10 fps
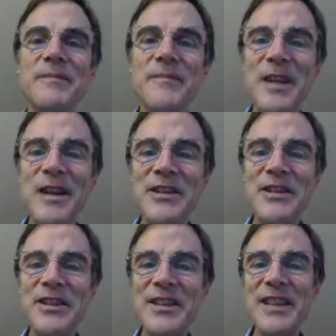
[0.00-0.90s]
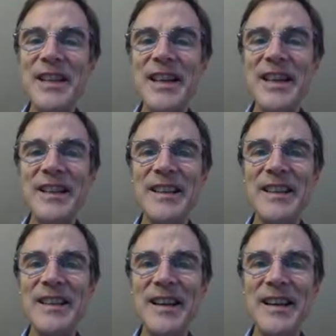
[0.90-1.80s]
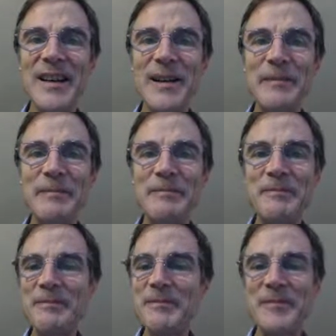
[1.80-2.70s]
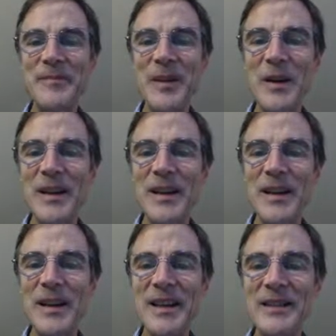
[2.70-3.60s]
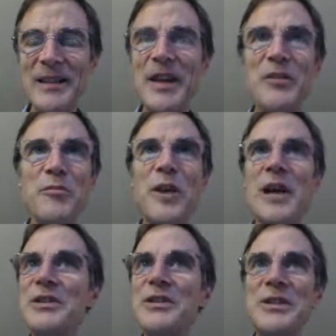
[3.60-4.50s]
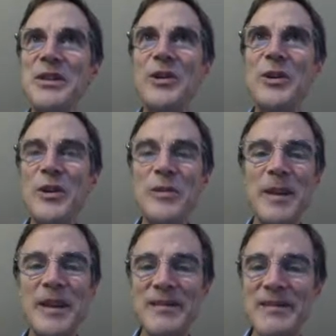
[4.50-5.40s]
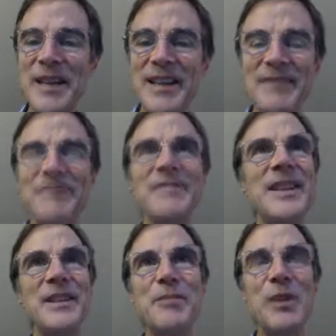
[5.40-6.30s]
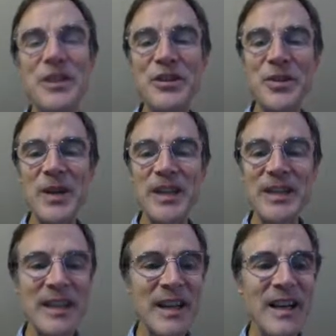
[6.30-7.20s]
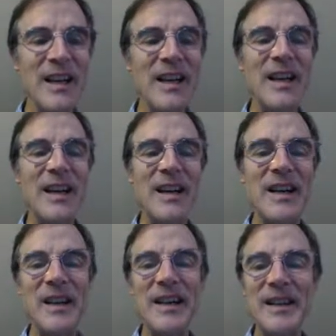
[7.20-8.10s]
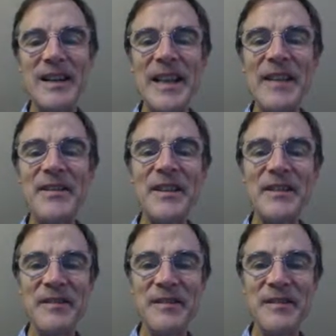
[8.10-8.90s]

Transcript: conscious and um, uh, and your browser is Chrome and it and it is pretty strict, uh, even